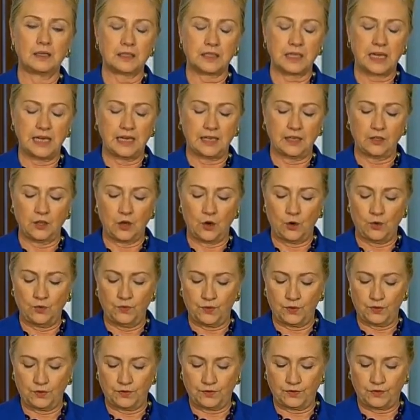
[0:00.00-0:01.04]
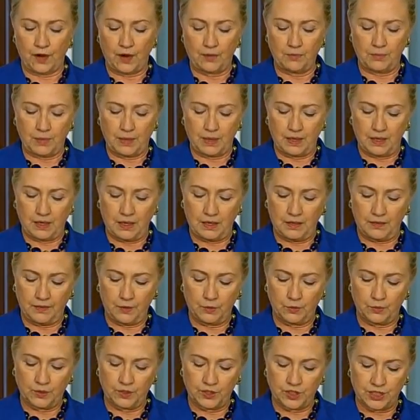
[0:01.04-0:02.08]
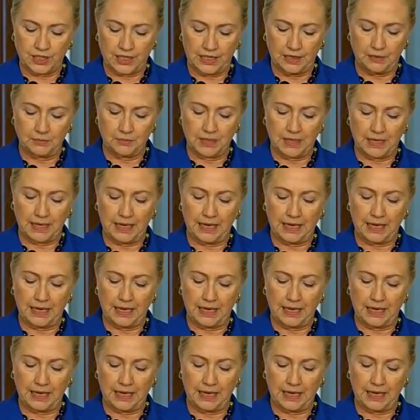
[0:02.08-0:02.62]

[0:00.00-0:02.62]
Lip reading: taken over from the regime.